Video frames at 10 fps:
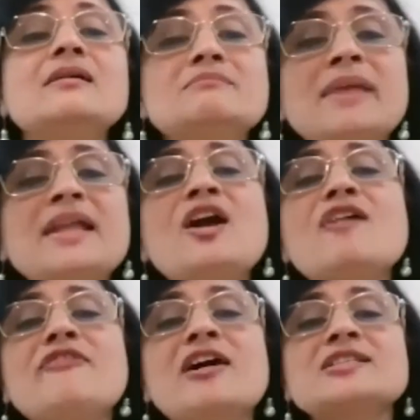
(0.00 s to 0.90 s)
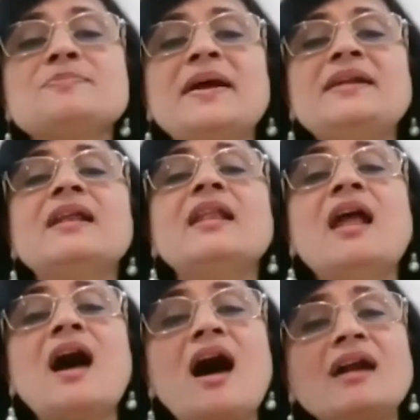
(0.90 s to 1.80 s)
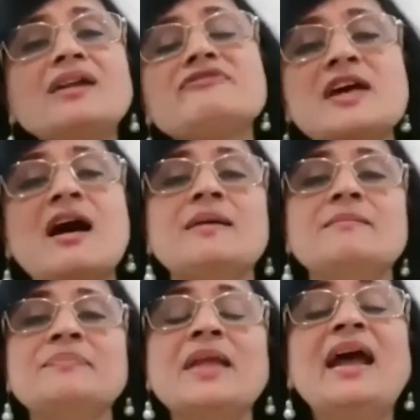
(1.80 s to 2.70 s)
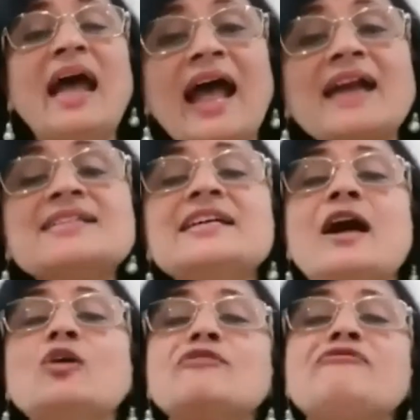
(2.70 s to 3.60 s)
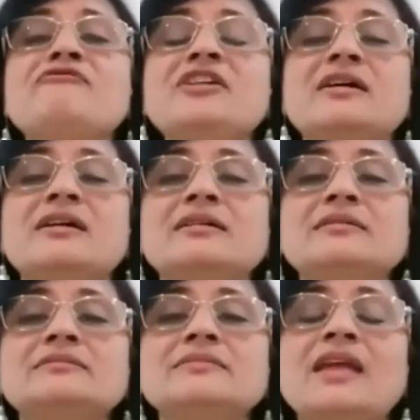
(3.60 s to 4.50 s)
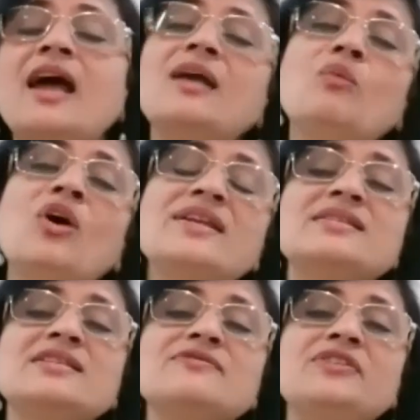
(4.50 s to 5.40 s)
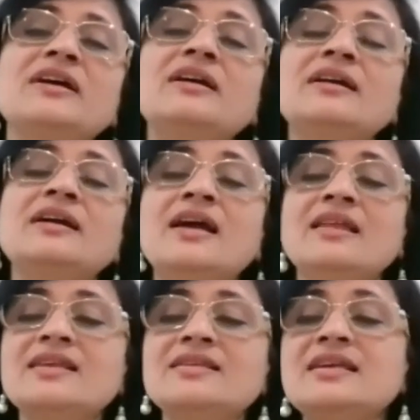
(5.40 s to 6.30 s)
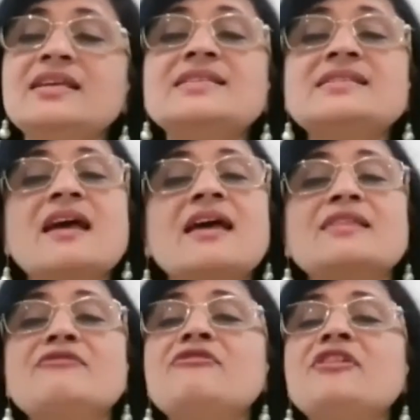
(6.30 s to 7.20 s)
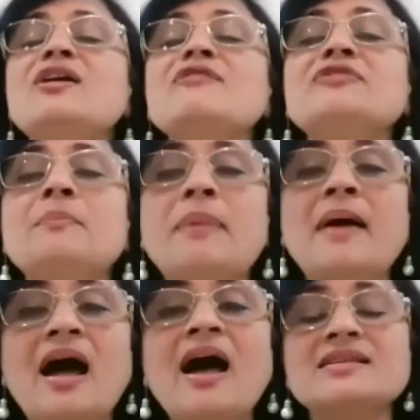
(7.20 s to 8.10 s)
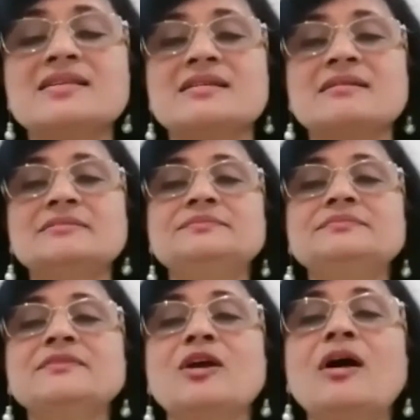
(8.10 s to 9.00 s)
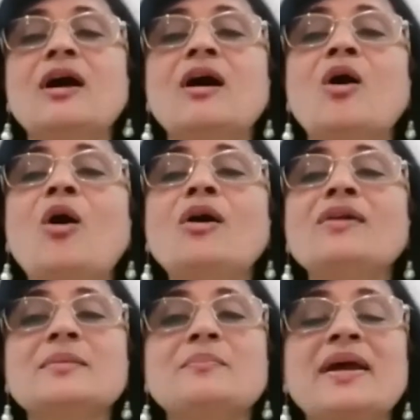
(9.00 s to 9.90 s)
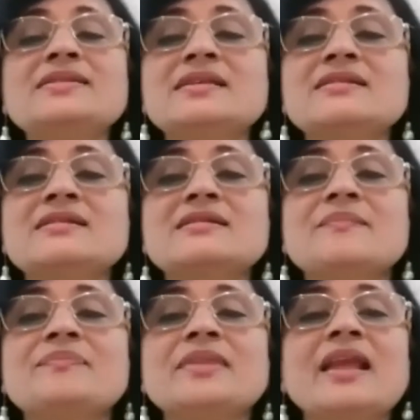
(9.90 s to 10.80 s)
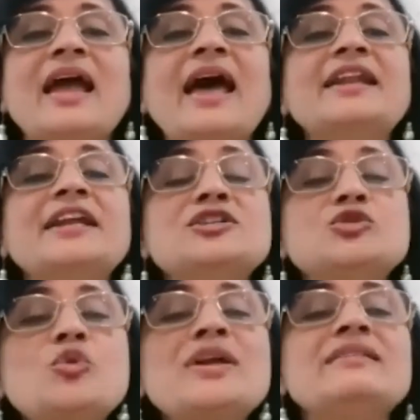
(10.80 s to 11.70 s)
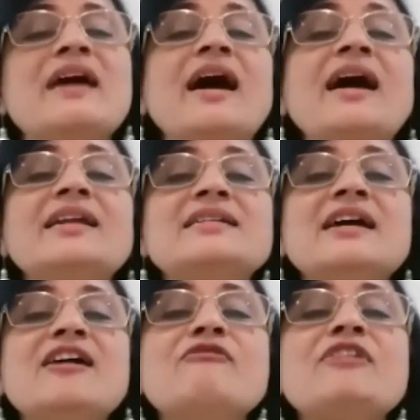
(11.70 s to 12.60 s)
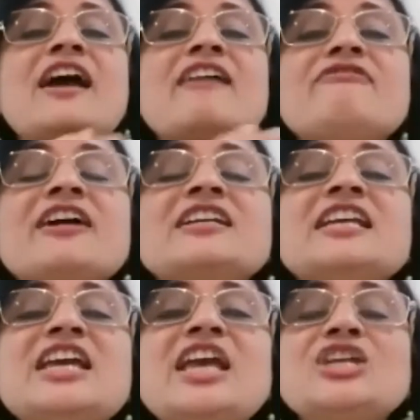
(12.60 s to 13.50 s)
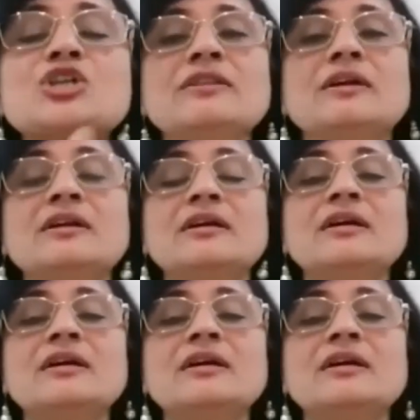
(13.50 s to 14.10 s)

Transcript: Many of us spend a lot of time acting out of fear. And what is this fear? This is the fear of the past or the present. And in doing that, we affect each other.